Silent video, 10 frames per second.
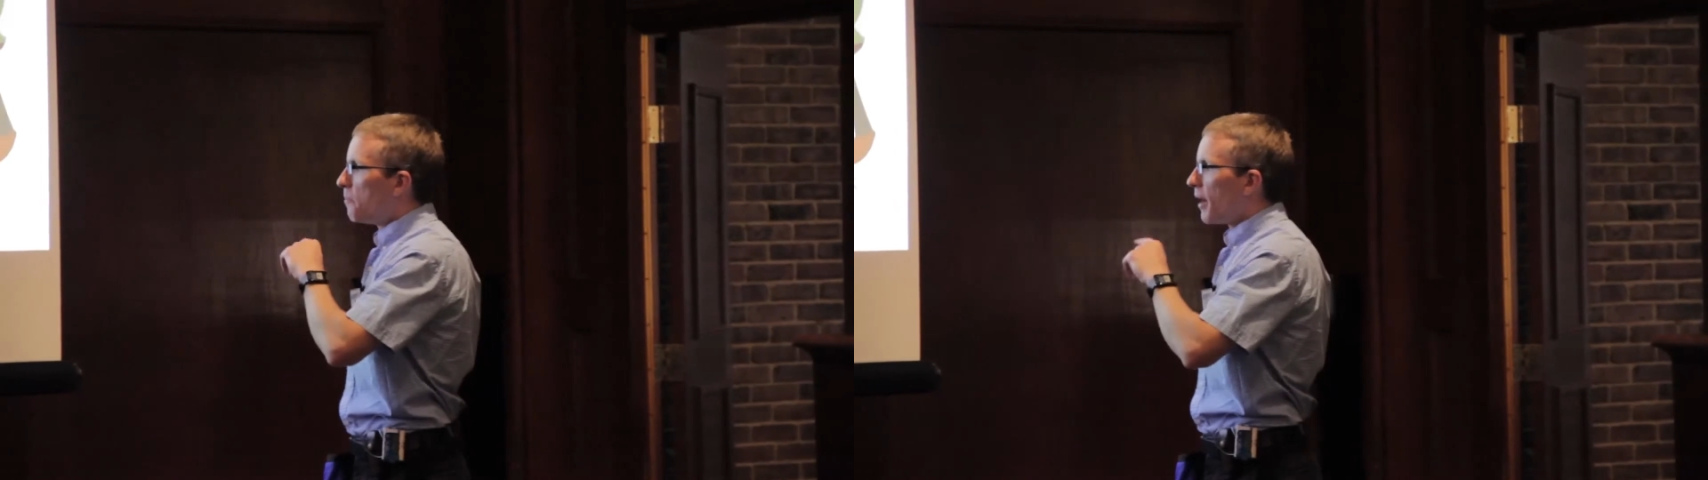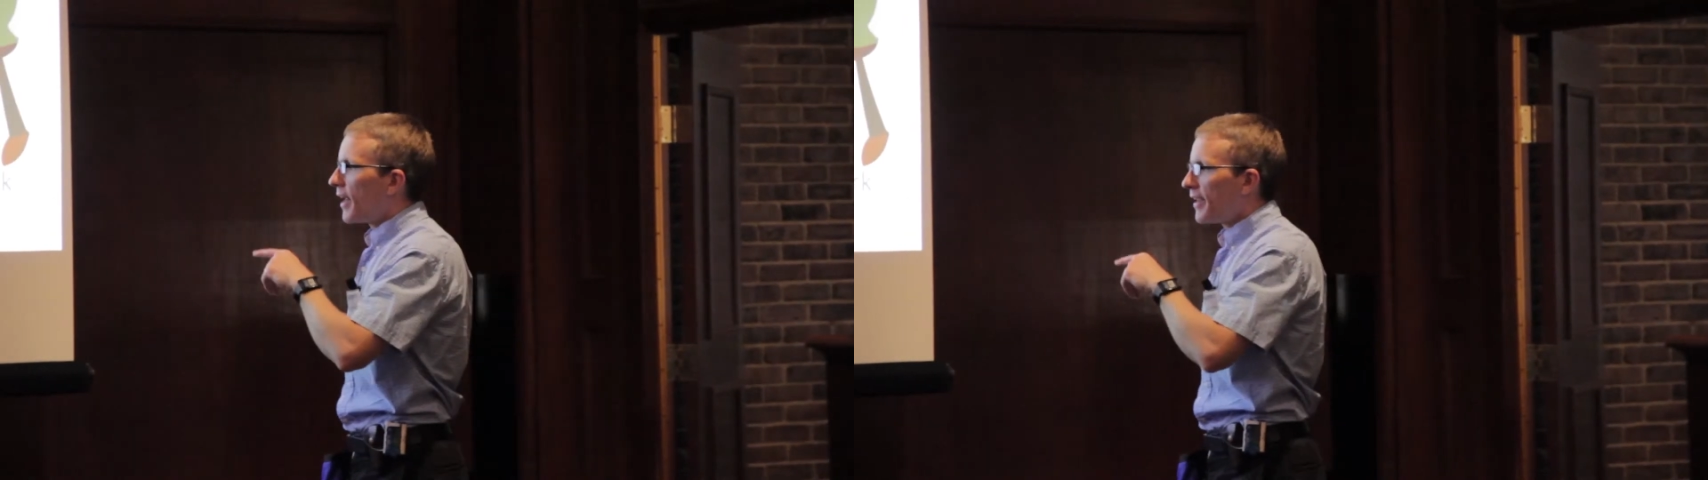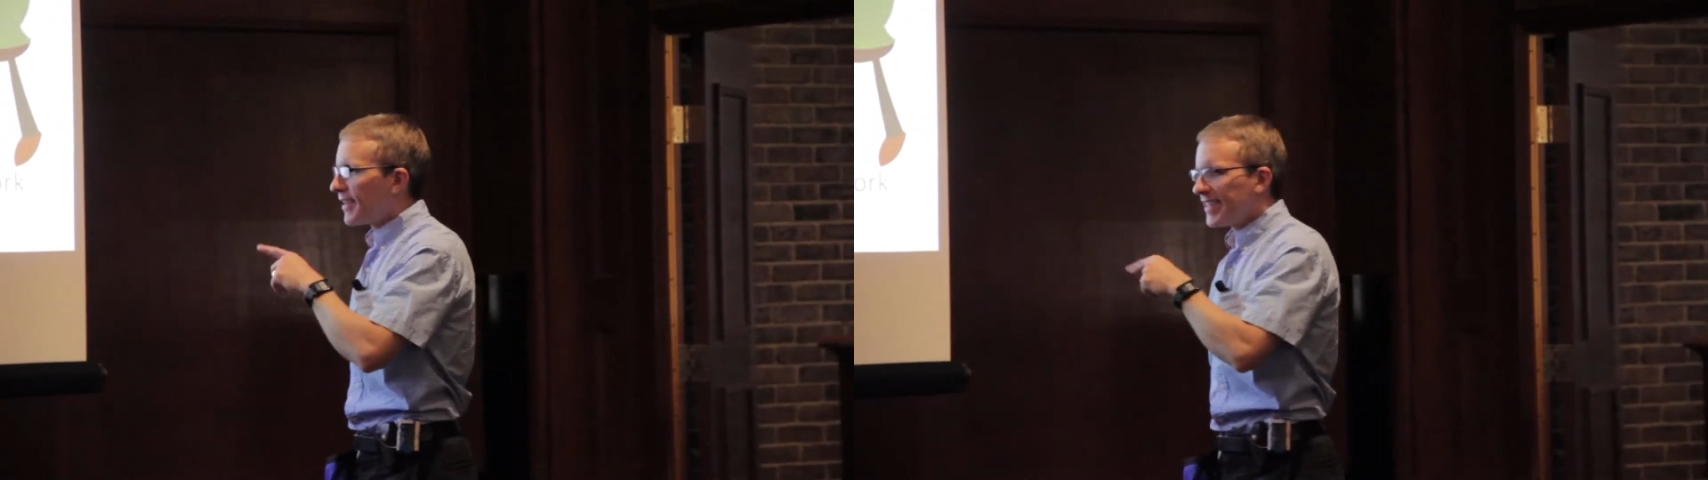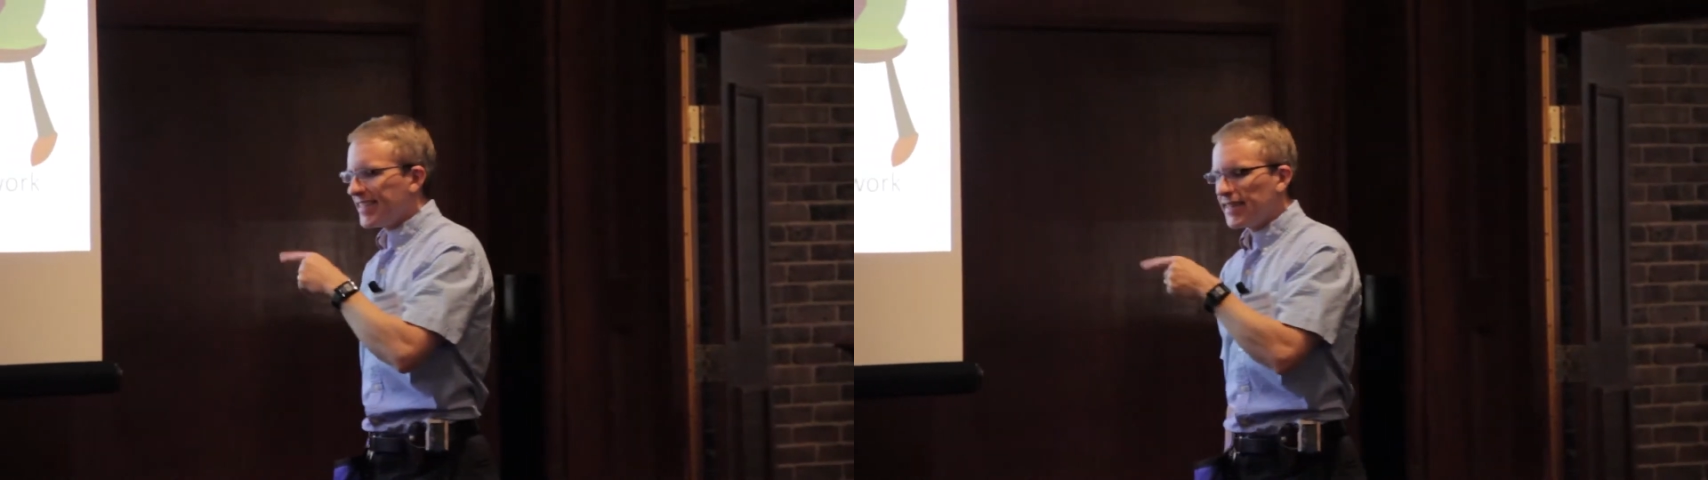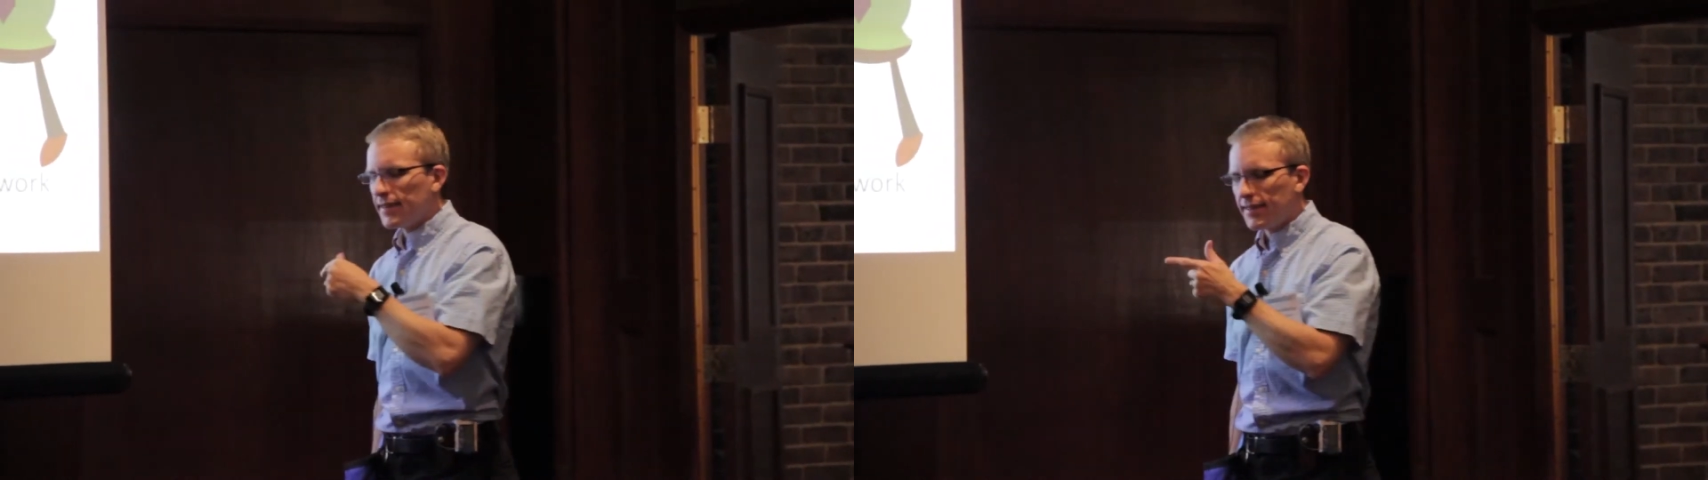But
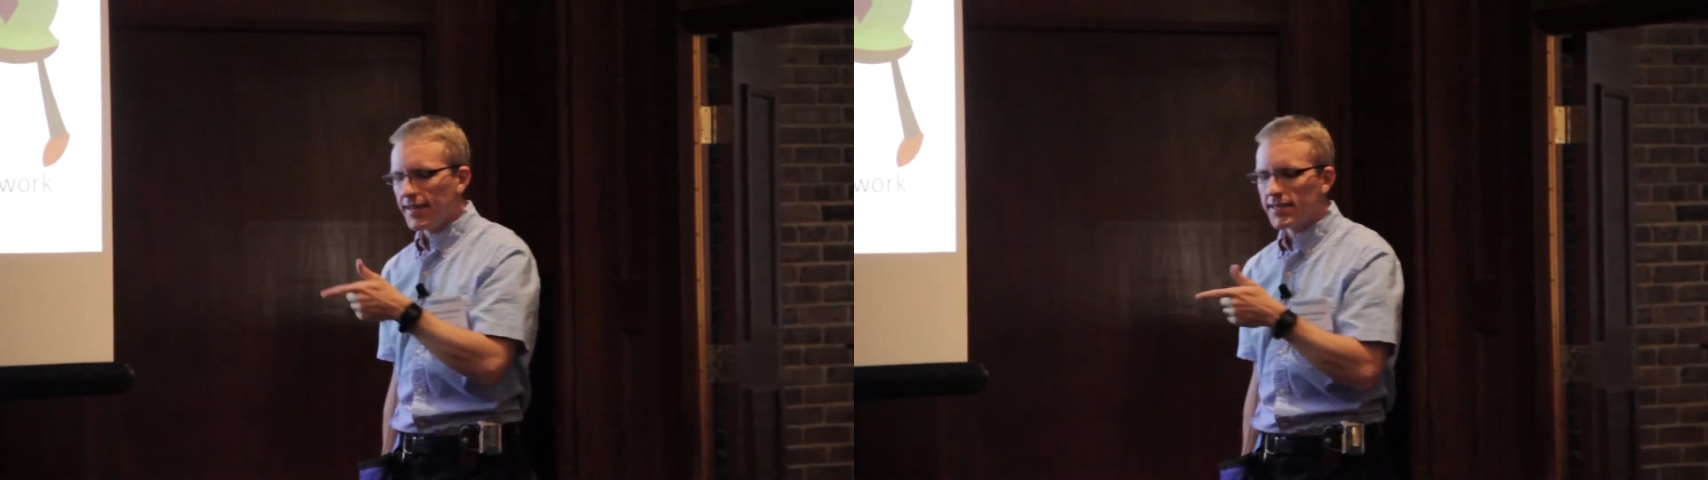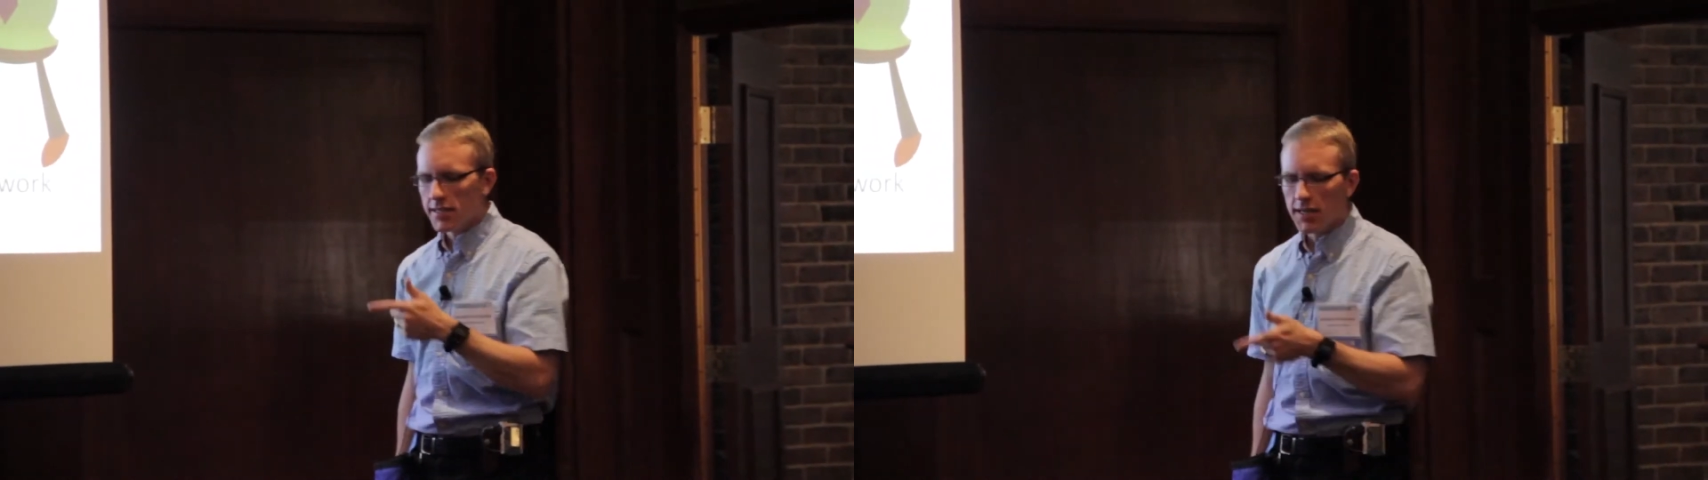this